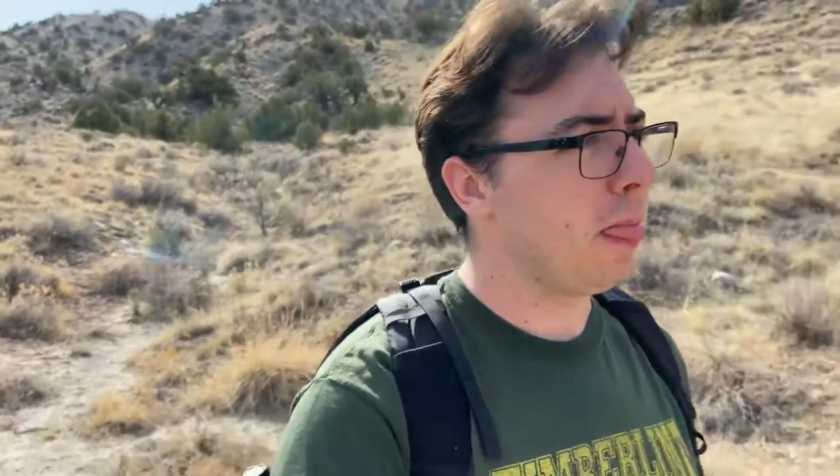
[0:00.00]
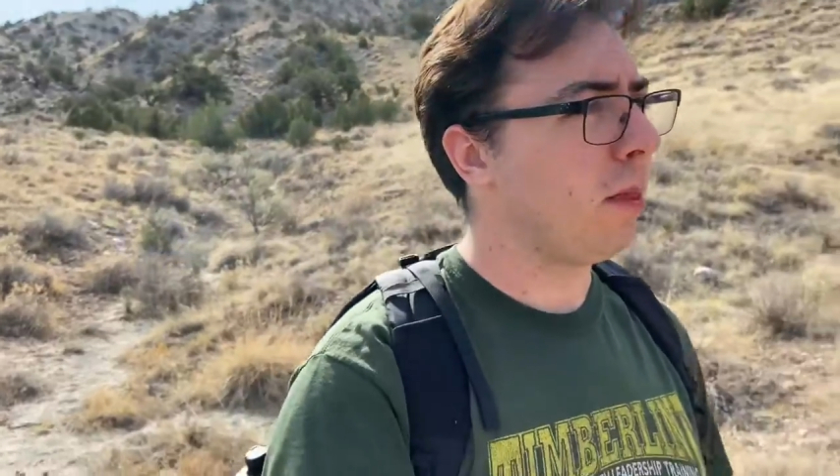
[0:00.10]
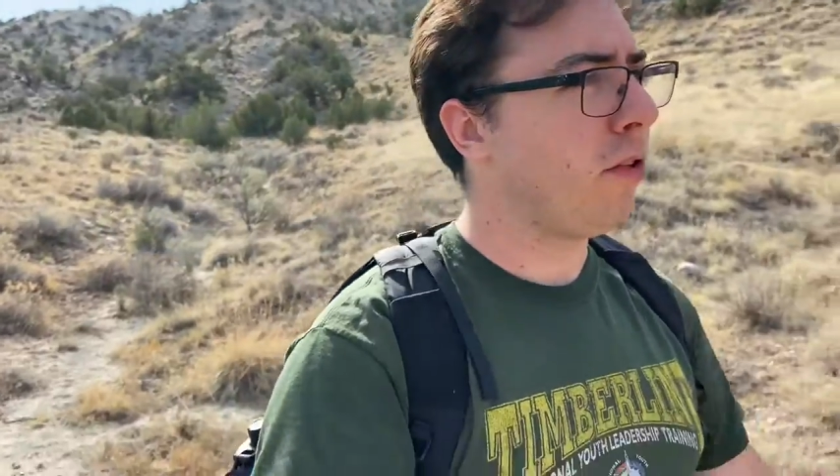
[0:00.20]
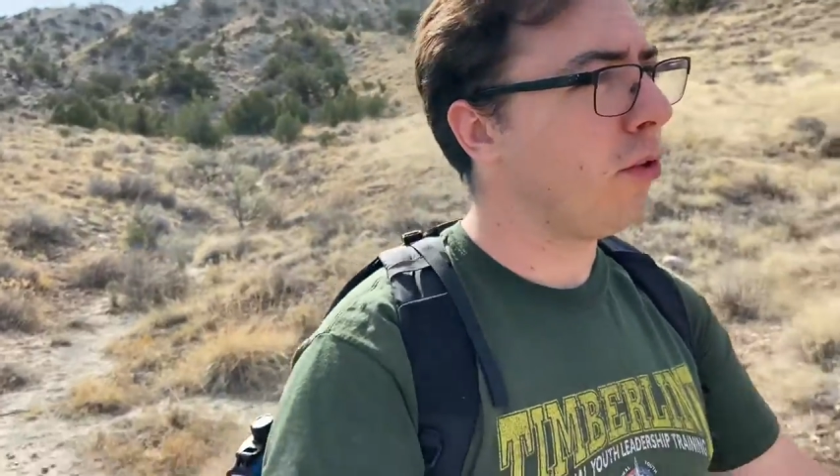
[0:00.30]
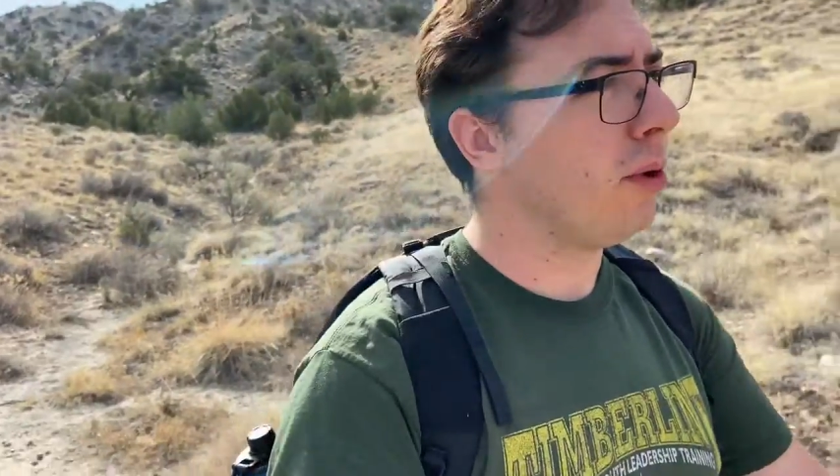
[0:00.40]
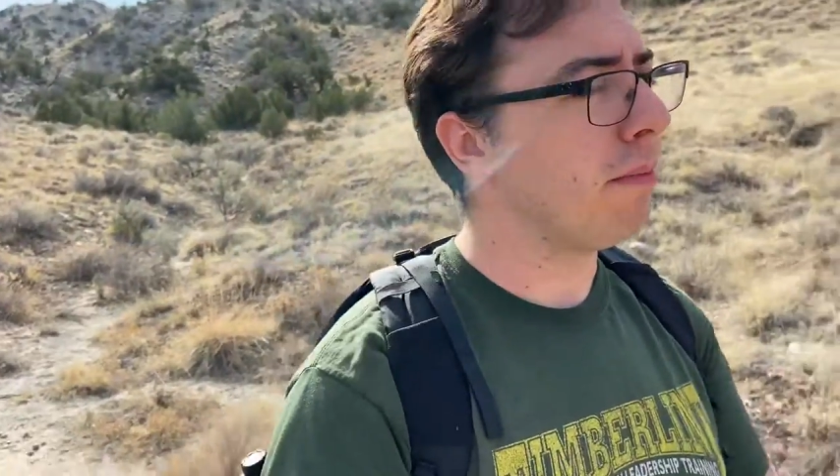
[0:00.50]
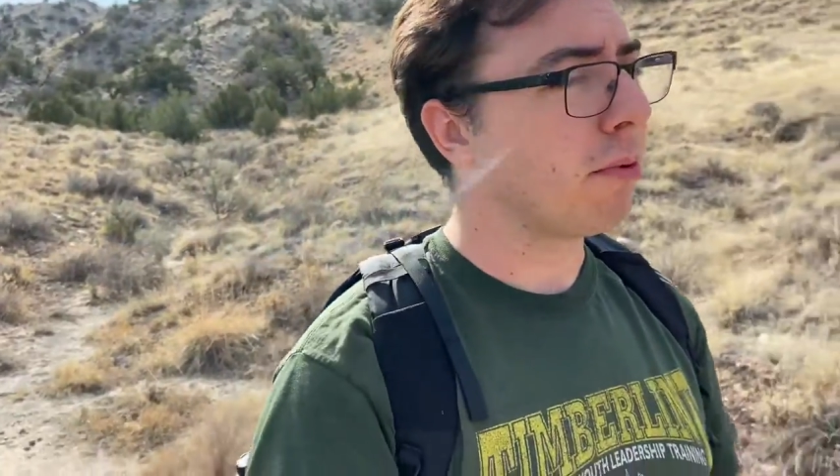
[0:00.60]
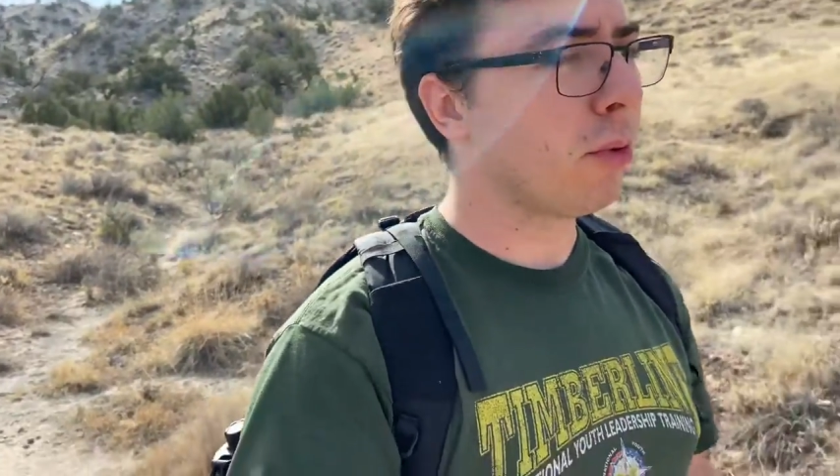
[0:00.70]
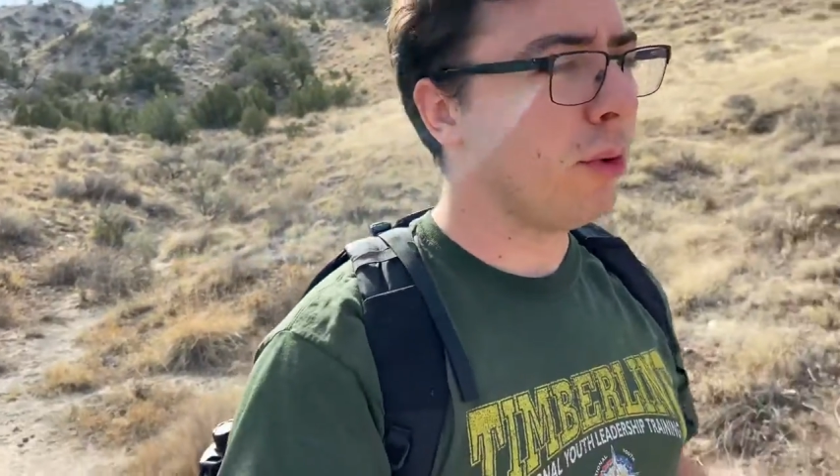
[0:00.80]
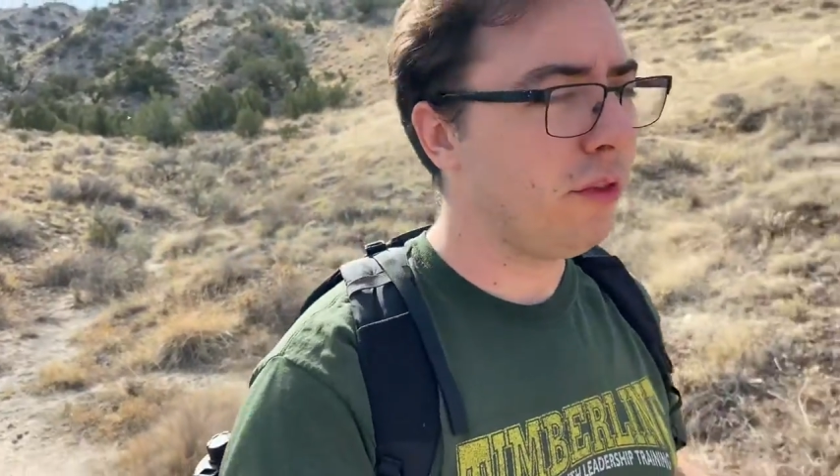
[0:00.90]
to
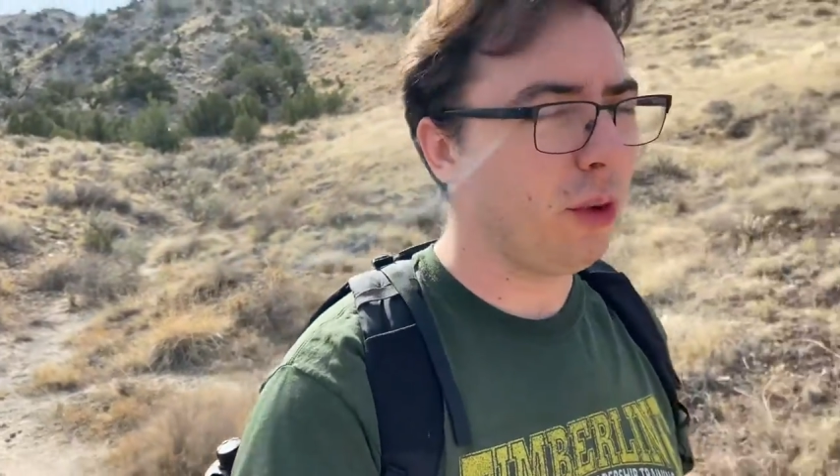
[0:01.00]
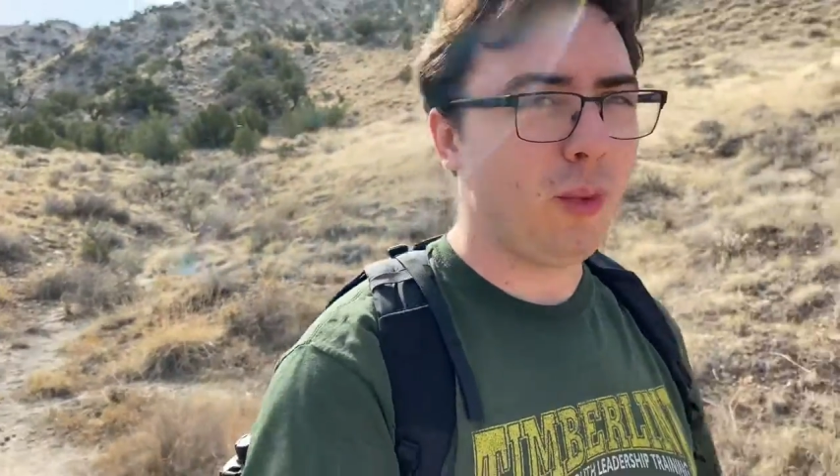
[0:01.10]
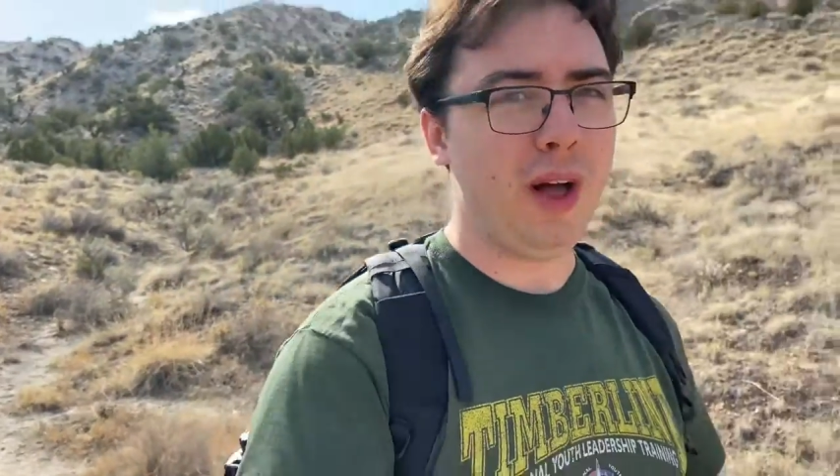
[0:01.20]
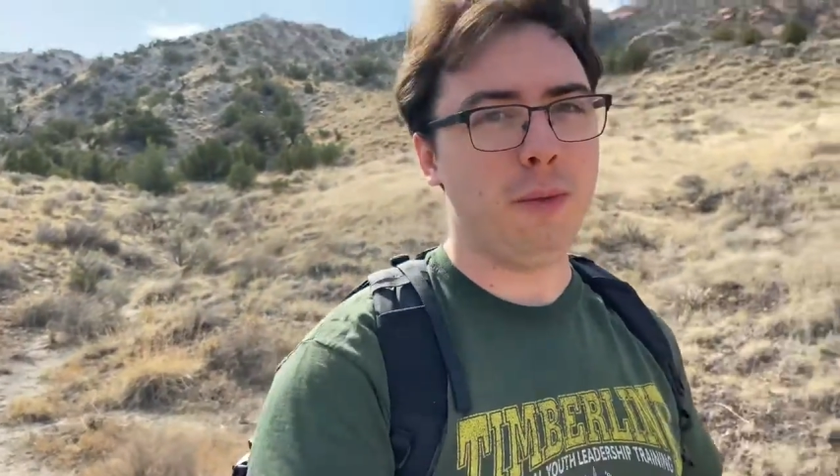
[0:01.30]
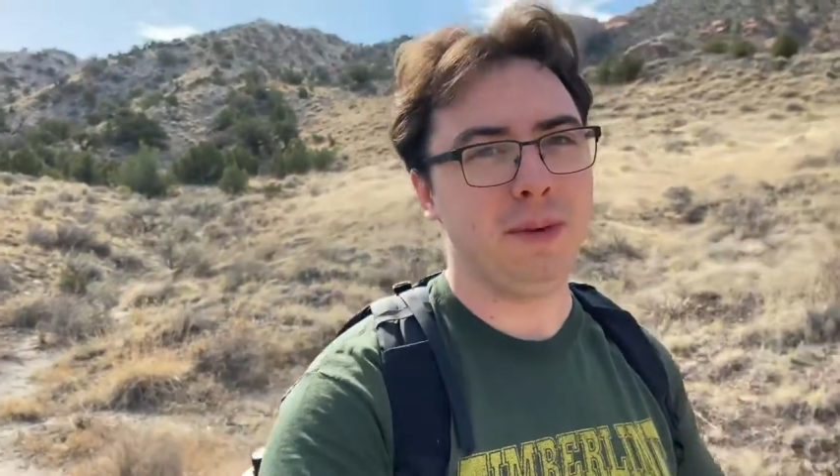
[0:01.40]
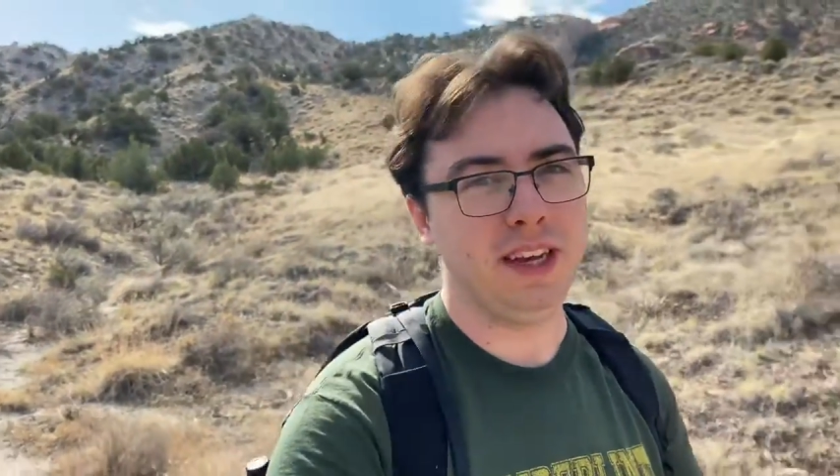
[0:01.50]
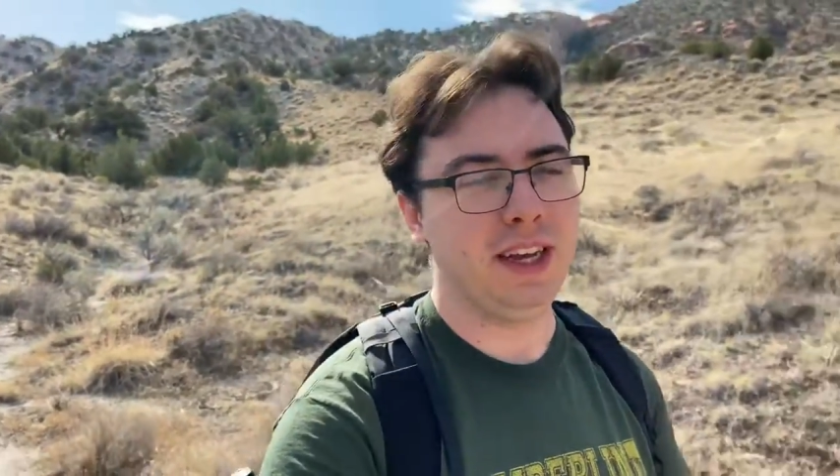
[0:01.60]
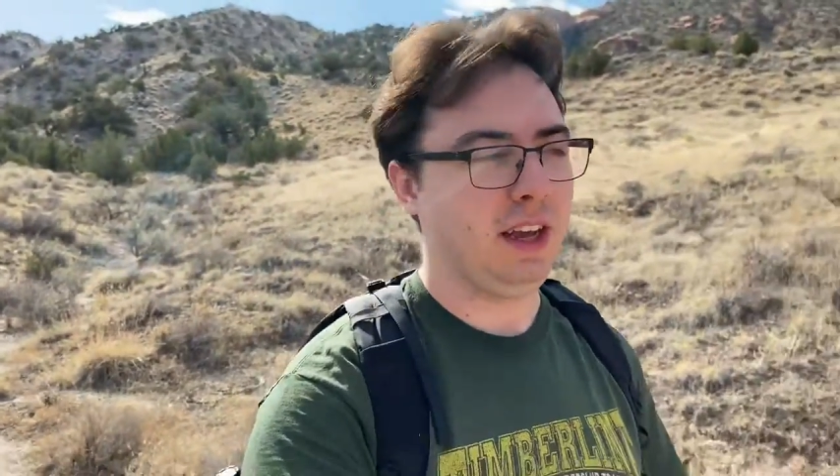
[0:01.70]
improve the well-being